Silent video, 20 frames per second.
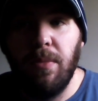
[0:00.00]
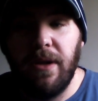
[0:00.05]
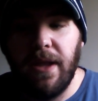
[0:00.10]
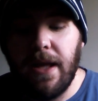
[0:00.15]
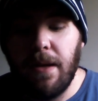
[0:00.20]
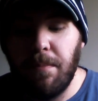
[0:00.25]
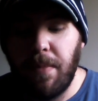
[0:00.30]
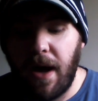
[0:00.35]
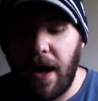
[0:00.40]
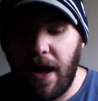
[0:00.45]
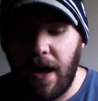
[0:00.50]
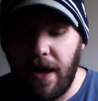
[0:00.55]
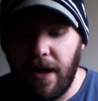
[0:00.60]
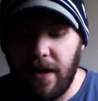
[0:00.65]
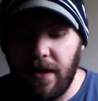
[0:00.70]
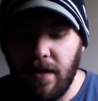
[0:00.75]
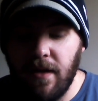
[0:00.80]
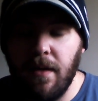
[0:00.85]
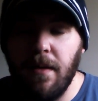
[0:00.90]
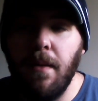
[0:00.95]
played
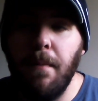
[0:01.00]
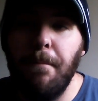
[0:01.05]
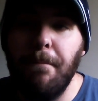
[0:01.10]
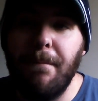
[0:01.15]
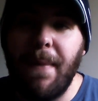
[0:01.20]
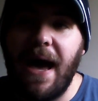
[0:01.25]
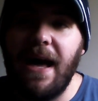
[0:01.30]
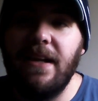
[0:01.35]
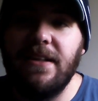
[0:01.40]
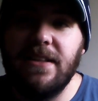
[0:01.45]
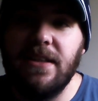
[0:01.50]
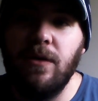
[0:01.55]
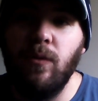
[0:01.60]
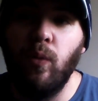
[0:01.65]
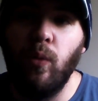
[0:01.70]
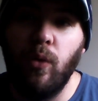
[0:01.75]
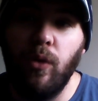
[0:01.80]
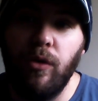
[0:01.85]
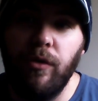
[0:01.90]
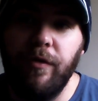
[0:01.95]
by
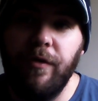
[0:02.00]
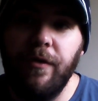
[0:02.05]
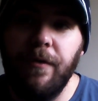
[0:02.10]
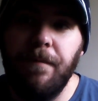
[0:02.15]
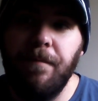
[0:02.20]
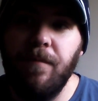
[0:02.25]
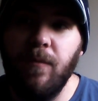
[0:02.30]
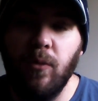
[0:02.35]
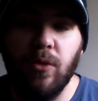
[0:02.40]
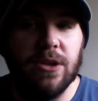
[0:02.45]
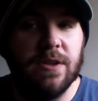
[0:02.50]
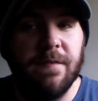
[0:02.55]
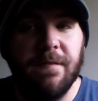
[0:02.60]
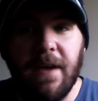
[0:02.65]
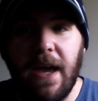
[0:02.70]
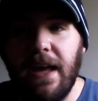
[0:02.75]
Madison Wolfe, was